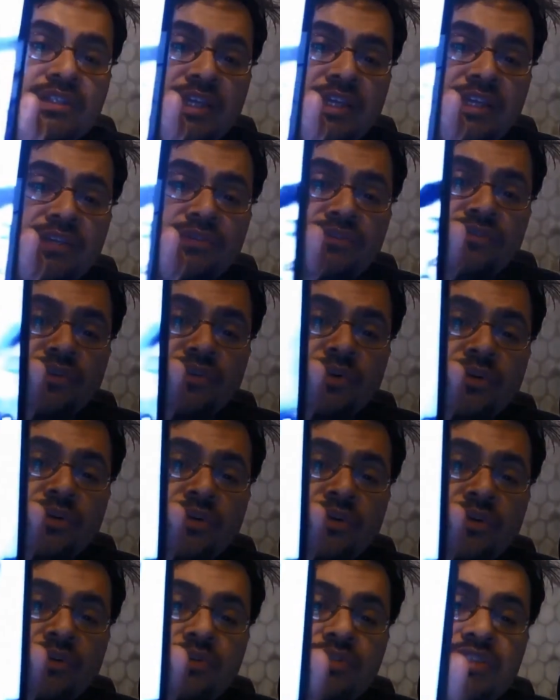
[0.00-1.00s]
can take a
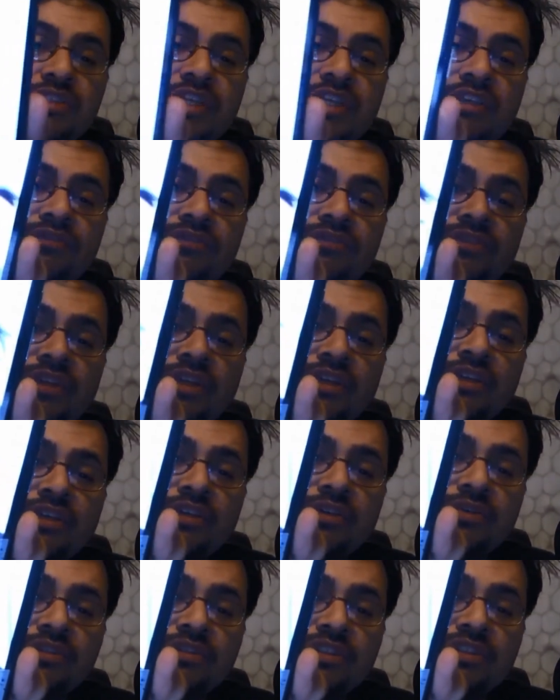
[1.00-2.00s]
photo, take a
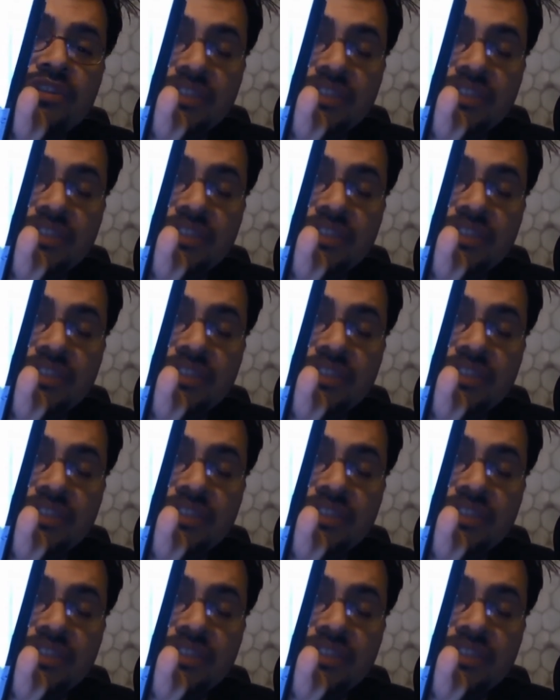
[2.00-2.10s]
video,